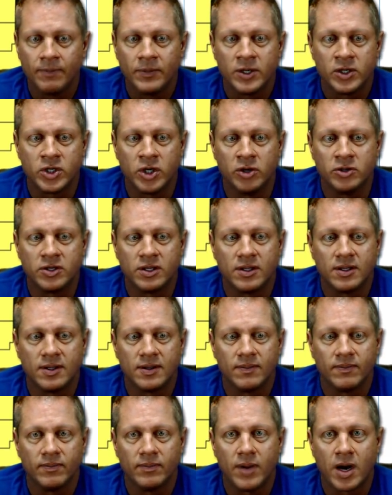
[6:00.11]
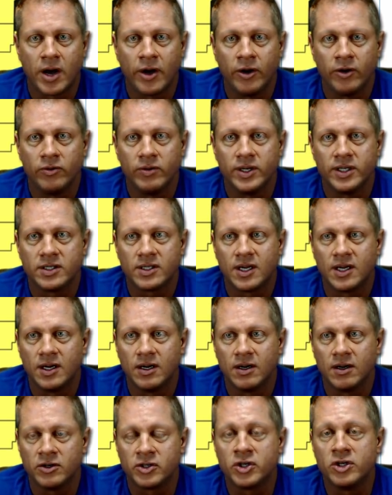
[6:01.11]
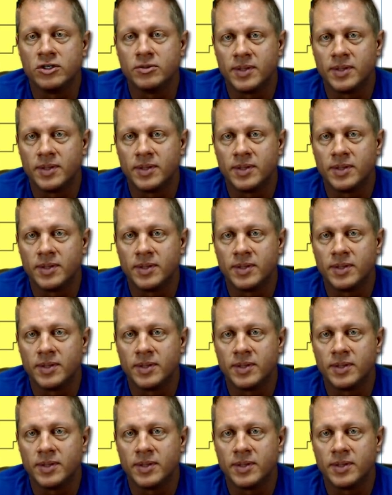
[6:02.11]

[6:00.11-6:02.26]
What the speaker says: shows you the moderate risk here,